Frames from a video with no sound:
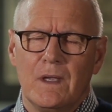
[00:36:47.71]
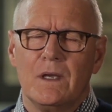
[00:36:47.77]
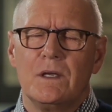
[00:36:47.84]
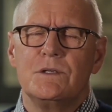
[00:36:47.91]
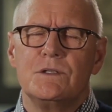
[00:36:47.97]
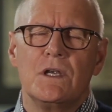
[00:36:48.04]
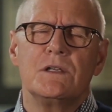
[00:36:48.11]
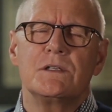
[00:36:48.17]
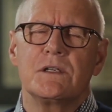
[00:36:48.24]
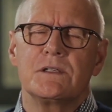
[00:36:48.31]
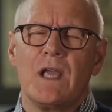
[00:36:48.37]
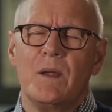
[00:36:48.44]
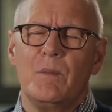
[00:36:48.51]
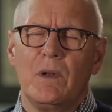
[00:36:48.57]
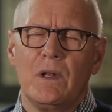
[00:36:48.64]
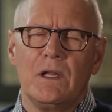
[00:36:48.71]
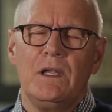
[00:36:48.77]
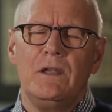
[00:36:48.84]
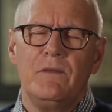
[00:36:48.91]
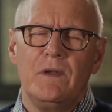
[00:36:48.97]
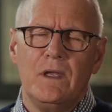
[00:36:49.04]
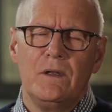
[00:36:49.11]
Jesus, I believe
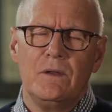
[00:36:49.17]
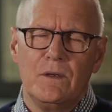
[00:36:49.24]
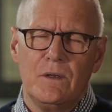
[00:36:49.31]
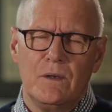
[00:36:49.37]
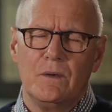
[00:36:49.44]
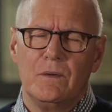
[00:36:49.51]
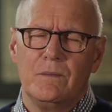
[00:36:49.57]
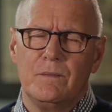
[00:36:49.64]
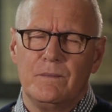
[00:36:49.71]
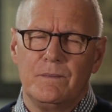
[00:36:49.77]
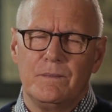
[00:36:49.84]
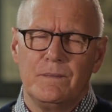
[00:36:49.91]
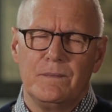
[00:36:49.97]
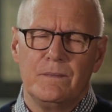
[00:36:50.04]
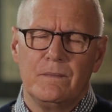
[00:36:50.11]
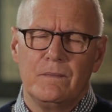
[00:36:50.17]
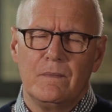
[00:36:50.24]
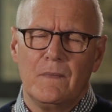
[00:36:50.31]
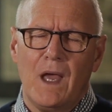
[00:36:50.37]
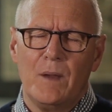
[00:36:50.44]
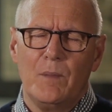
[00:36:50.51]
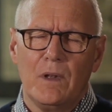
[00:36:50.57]
in you.
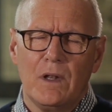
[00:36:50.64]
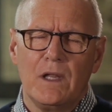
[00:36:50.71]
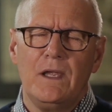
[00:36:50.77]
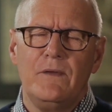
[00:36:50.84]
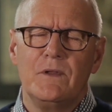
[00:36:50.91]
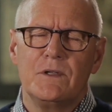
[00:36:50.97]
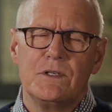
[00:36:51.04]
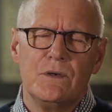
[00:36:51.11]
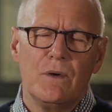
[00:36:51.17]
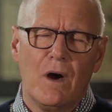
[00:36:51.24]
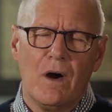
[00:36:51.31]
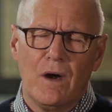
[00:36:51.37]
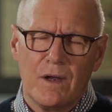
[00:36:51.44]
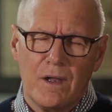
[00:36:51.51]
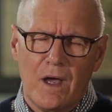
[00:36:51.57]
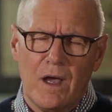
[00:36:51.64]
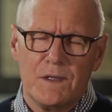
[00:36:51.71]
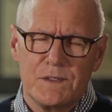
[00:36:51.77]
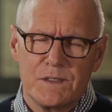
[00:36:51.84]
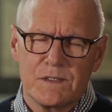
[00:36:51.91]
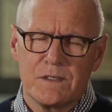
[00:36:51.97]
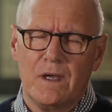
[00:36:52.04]
I believe that you are God's
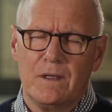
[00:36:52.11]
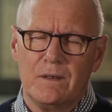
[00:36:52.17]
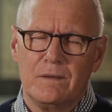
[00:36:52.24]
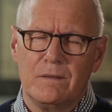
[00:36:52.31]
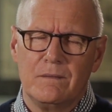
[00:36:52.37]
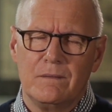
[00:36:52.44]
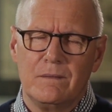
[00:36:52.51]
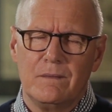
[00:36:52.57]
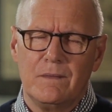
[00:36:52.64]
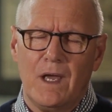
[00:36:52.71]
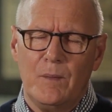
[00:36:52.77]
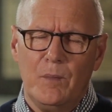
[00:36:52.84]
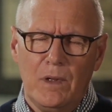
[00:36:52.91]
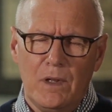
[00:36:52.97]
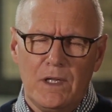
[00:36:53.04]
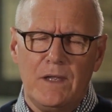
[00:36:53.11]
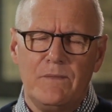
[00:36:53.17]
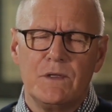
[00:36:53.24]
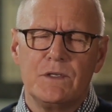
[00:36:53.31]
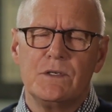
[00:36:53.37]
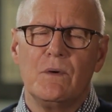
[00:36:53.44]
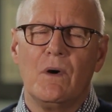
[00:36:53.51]
Son. I believe
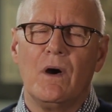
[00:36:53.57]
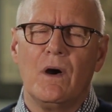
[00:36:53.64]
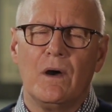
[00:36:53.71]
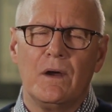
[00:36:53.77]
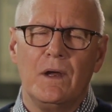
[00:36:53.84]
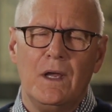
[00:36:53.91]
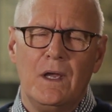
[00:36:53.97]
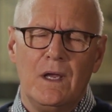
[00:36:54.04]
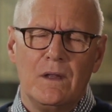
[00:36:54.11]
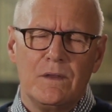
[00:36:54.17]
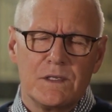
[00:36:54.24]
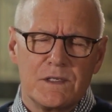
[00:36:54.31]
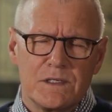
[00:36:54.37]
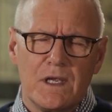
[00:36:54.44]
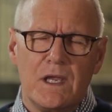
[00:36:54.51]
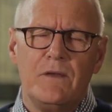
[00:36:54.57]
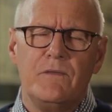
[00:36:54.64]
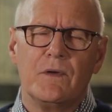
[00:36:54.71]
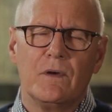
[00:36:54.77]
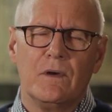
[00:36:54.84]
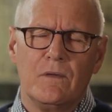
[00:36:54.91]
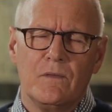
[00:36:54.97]
that you are the Savior
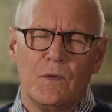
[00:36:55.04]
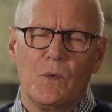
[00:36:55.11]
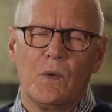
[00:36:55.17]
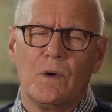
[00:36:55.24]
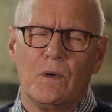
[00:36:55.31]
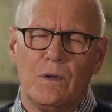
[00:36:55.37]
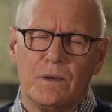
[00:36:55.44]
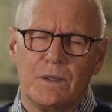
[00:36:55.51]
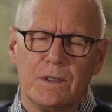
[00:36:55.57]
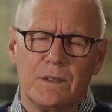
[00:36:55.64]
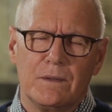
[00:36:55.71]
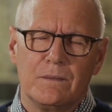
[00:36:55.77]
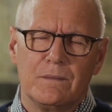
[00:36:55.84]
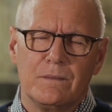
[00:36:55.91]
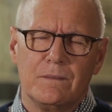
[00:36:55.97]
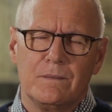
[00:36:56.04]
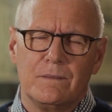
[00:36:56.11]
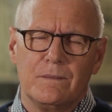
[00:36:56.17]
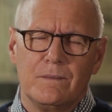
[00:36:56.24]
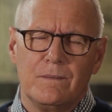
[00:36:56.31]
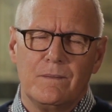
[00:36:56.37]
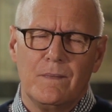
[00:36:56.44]
of the world.
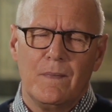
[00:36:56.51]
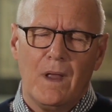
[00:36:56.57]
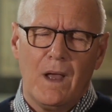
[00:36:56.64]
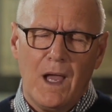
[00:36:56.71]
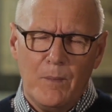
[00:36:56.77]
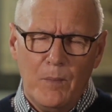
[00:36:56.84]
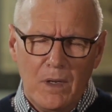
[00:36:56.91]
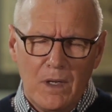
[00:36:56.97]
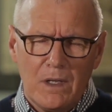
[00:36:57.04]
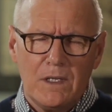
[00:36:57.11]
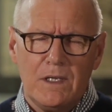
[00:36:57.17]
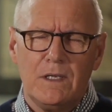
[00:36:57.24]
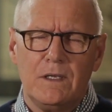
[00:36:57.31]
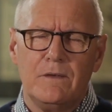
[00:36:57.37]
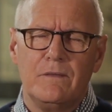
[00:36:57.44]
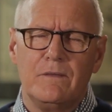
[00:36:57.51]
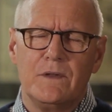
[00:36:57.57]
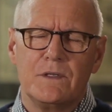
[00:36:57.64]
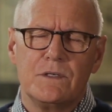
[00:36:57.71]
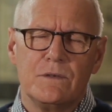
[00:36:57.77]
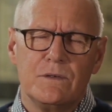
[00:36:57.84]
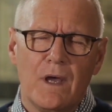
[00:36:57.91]
I believe that
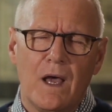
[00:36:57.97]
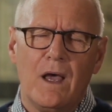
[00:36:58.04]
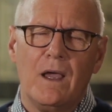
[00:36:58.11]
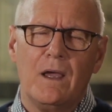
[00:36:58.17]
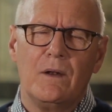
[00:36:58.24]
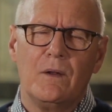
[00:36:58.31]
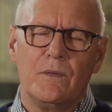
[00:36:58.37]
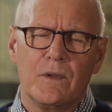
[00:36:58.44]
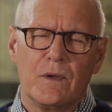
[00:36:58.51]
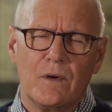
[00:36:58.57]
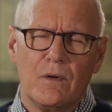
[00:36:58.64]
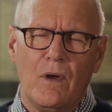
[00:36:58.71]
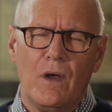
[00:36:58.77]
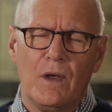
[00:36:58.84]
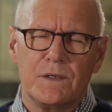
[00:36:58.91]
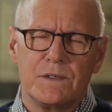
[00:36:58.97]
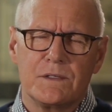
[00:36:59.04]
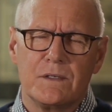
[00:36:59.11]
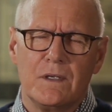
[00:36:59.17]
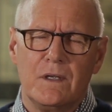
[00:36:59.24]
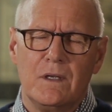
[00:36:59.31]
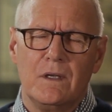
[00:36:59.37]
you died on the cross
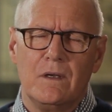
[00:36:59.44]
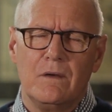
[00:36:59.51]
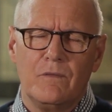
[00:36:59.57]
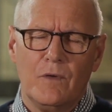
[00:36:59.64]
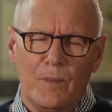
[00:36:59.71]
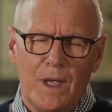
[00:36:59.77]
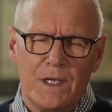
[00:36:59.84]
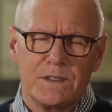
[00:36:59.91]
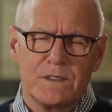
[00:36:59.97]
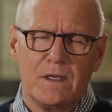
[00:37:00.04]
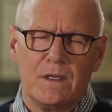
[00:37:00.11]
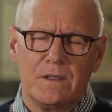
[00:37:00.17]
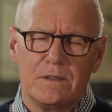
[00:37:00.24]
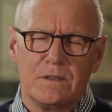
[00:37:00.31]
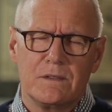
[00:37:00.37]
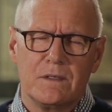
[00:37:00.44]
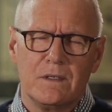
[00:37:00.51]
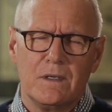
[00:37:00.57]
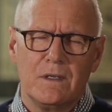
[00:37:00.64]
for my sins.